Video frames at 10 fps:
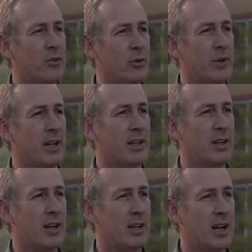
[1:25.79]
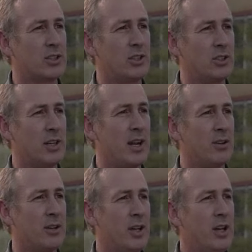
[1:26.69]
the ring, and then I can actually sit out
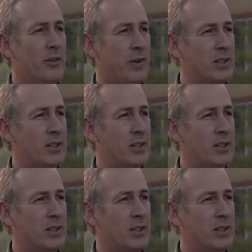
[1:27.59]
face